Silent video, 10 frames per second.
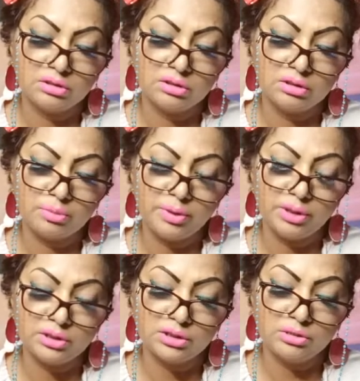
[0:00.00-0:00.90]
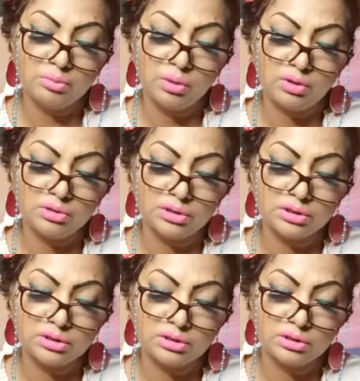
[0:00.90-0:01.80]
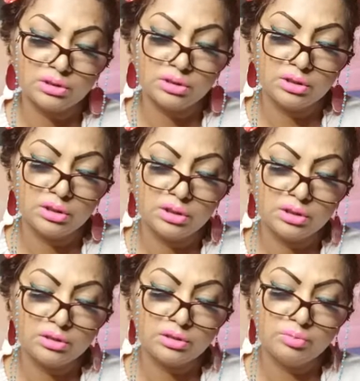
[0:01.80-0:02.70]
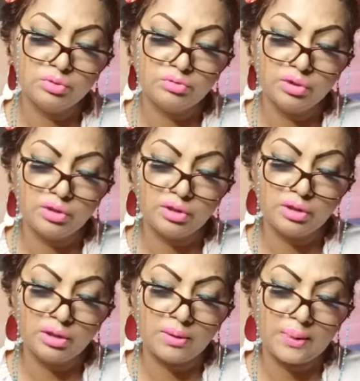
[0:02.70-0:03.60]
Your person wants to move on.